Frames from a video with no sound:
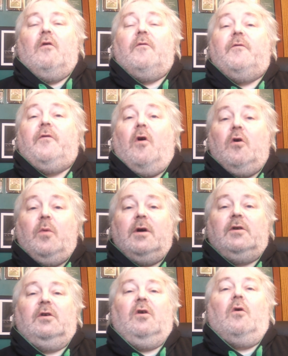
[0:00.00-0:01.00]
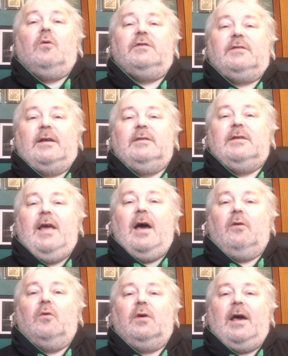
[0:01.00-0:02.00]
forward called
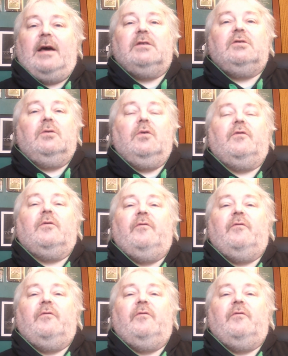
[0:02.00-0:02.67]
Santiago Castro from